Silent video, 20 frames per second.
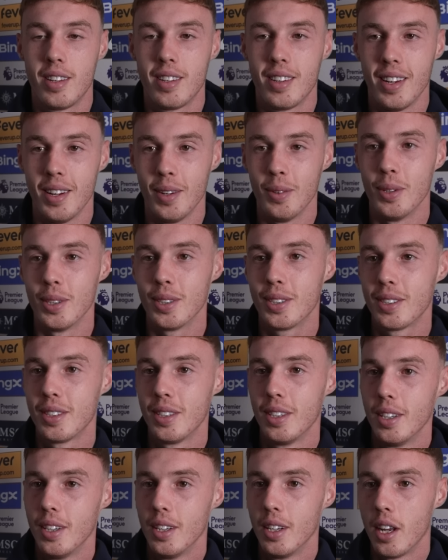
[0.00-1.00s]
Yeah, it was.
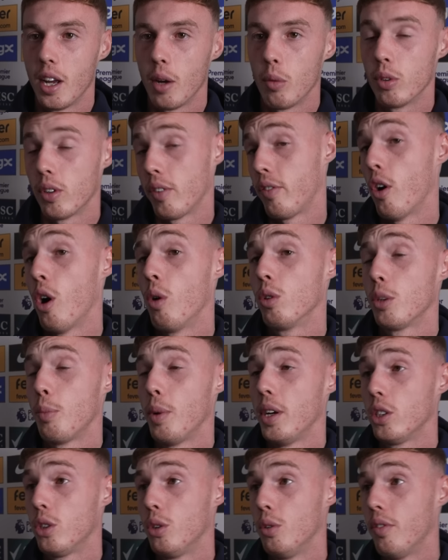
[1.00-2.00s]
I thought it was a
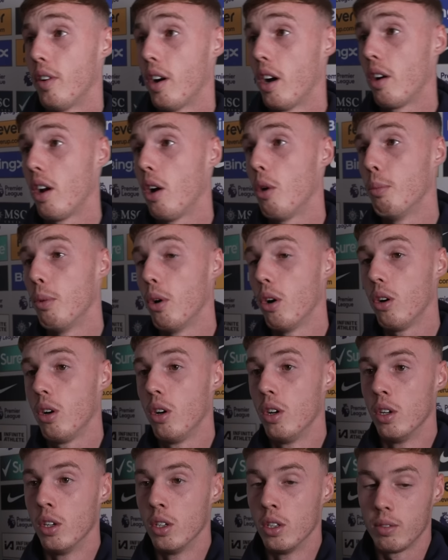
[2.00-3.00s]
bit too far out, but...
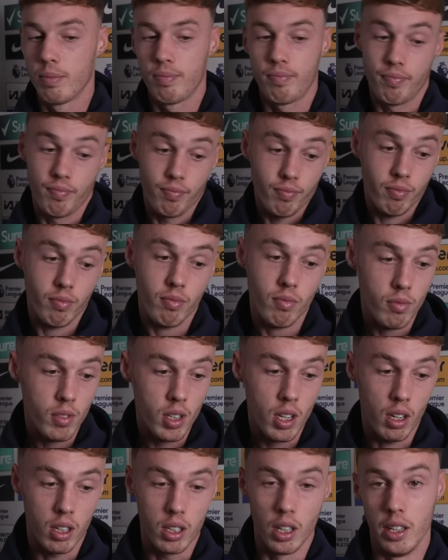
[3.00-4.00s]

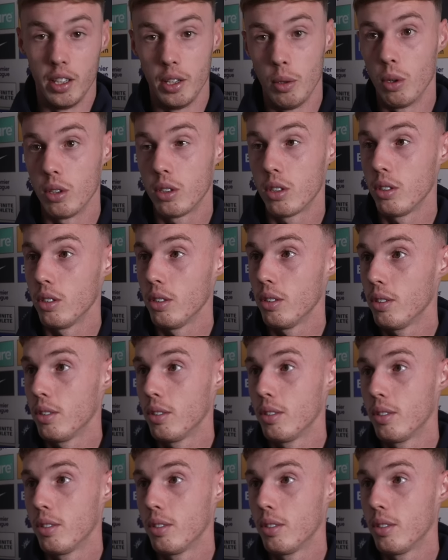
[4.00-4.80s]
Clearly it wasn't.